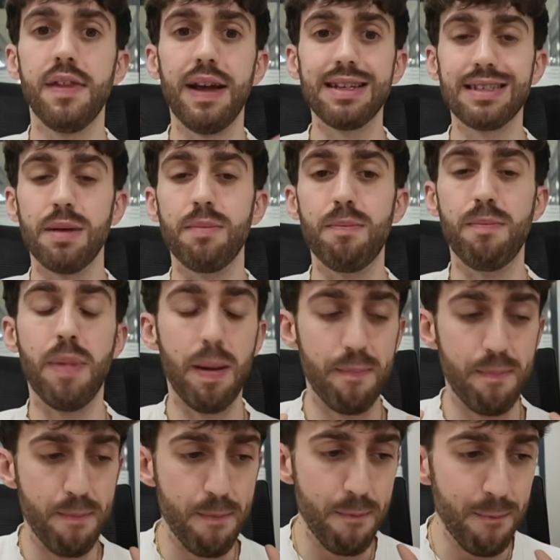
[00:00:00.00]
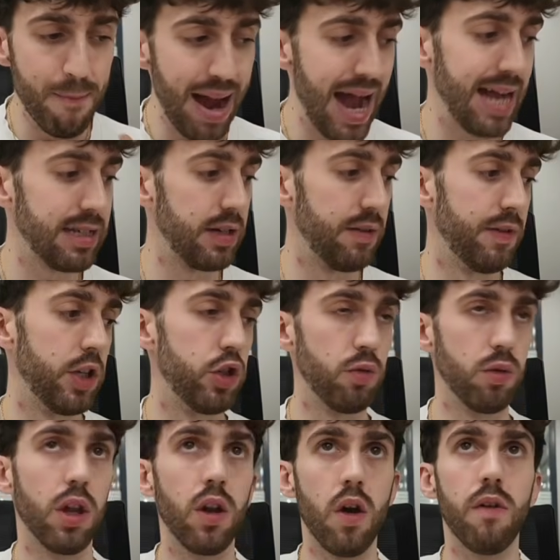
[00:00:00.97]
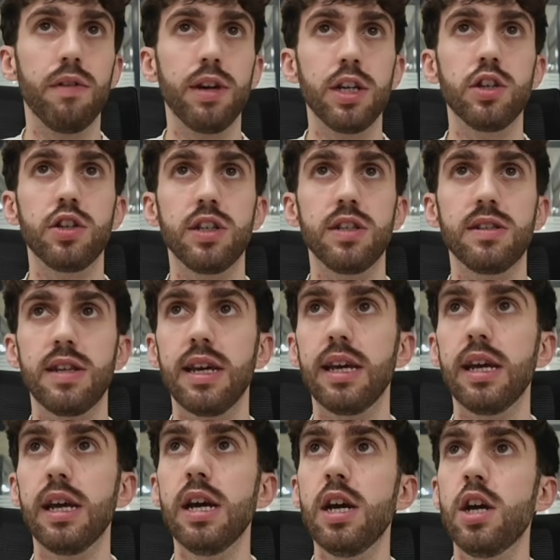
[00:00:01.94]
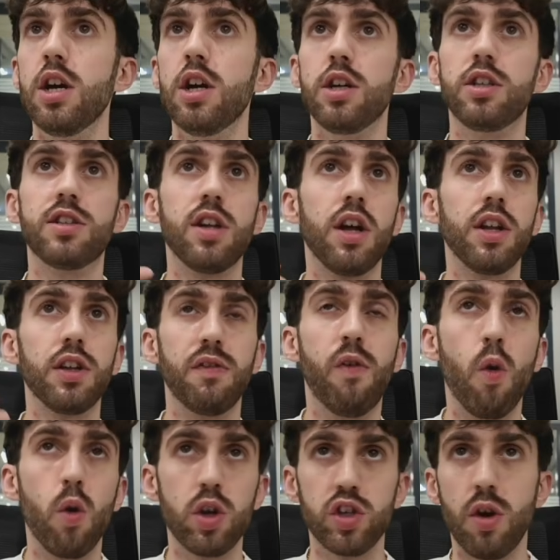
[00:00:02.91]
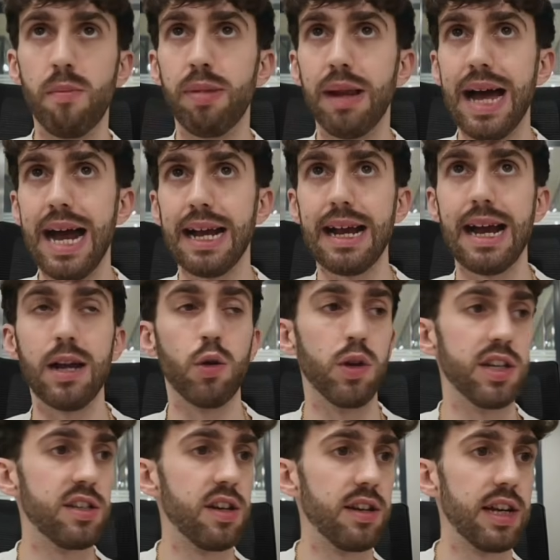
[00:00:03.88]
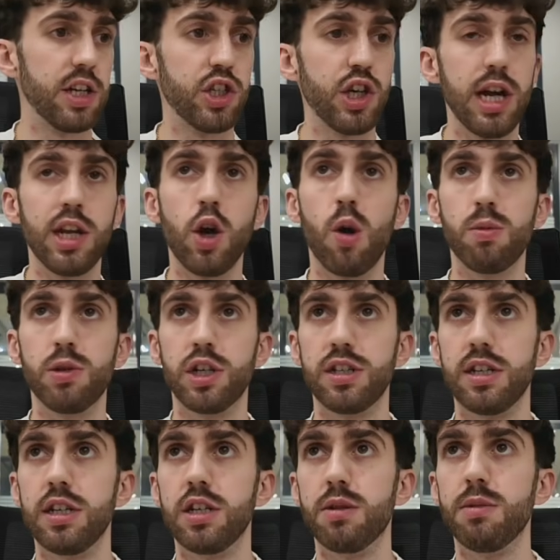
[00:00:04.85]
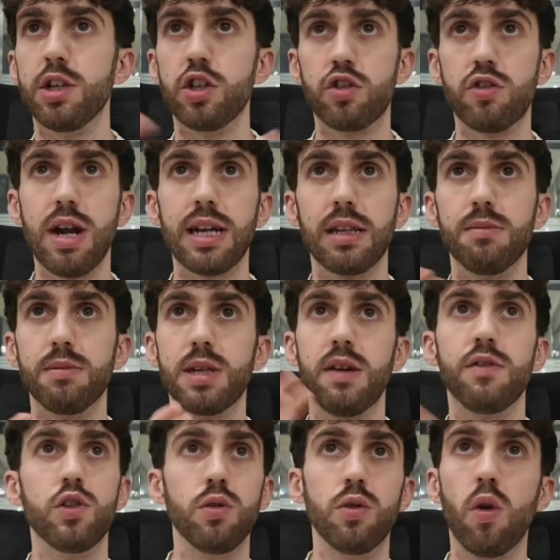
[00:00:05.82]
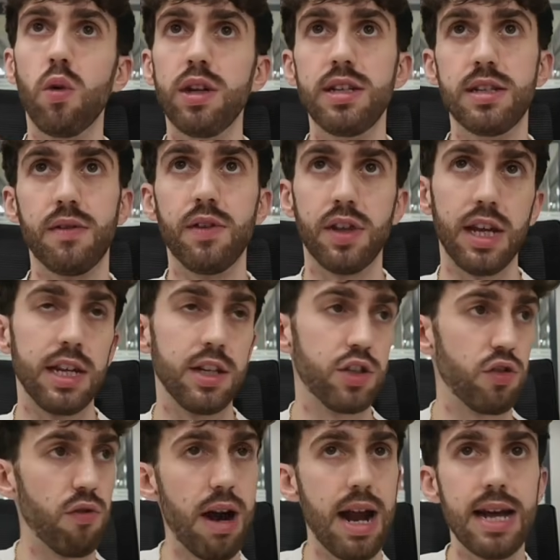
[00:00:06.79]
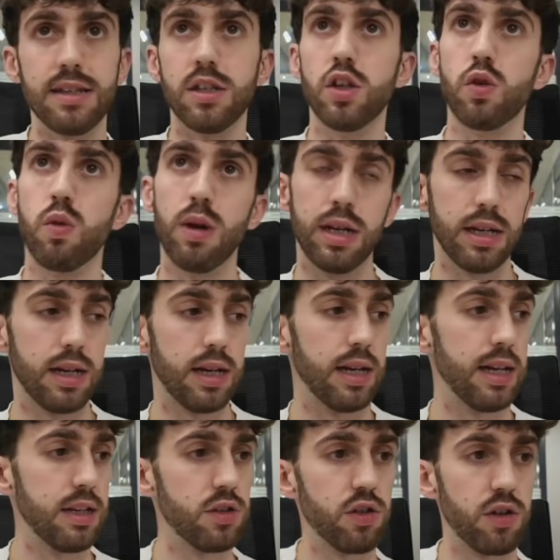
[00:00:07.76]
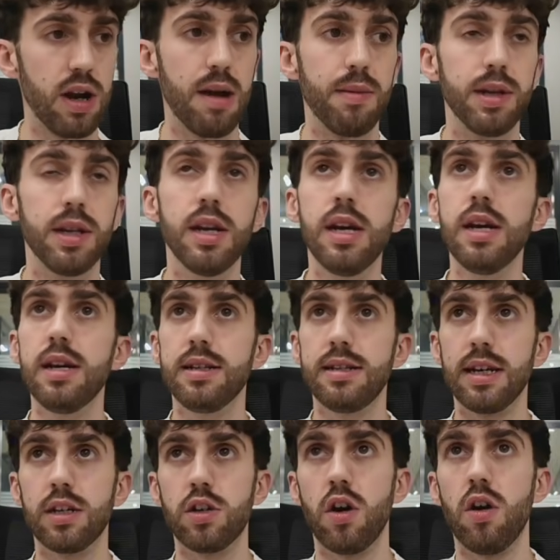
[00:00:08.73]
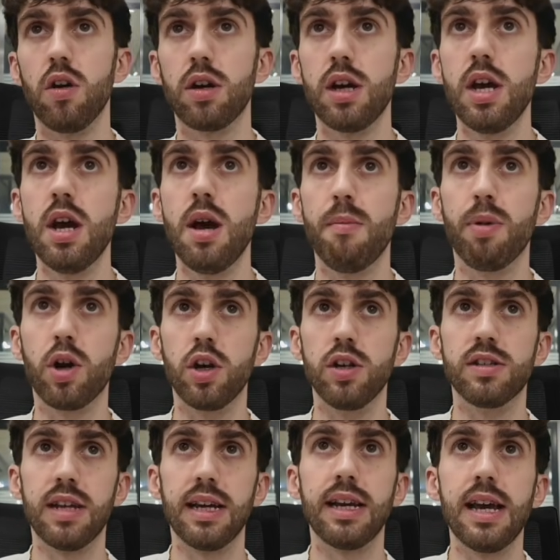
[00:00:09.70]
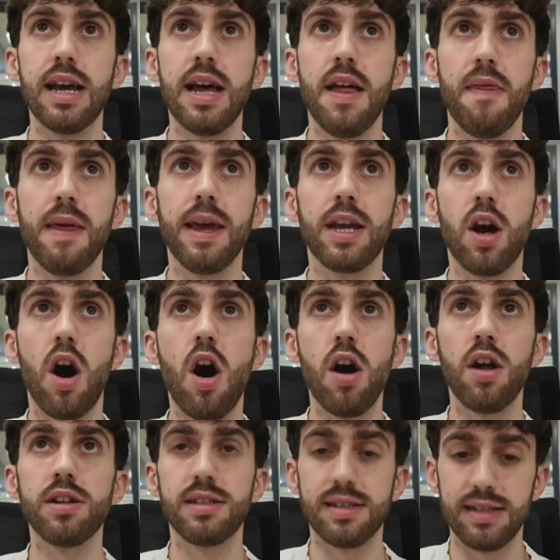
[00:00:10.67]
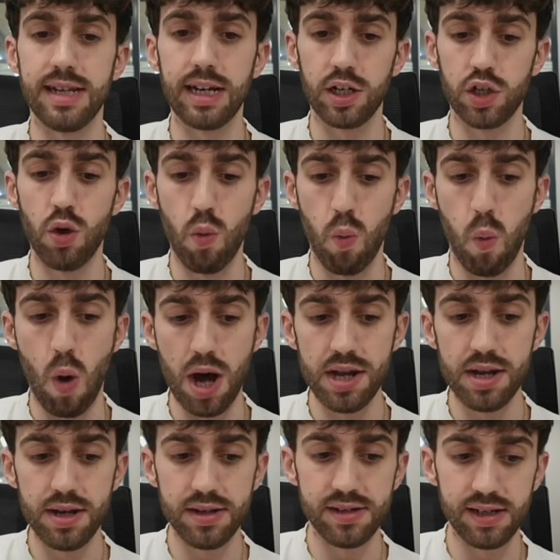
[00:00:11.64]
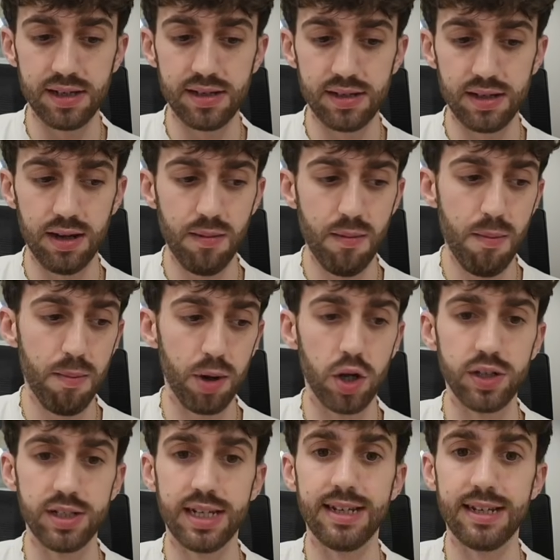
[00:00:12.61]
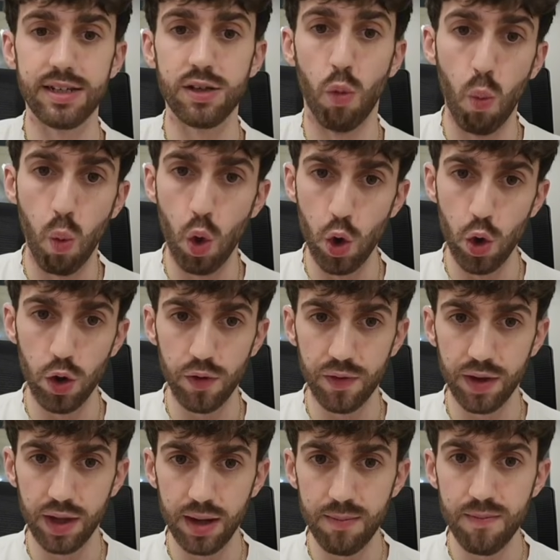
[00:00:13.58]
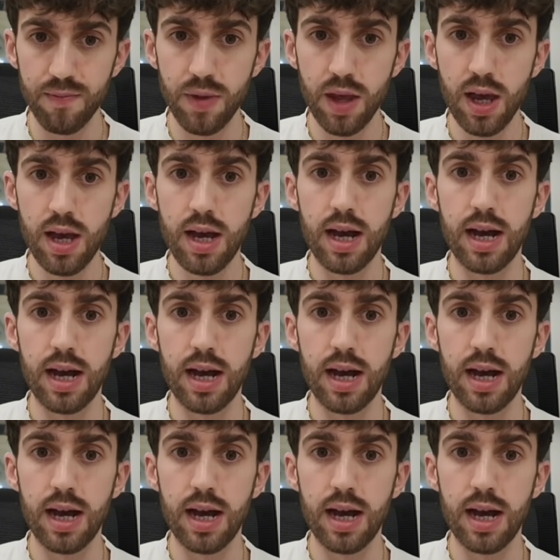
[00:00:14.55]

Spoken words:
That's a massive issue with a lot of agencies. They start to focus on black hat, or they start to get shiny object syndrome and distract themselves doing all these different things, threads and Twitter and Instagram and TikTok, because like they can't stick to one system because it doesn't work for them,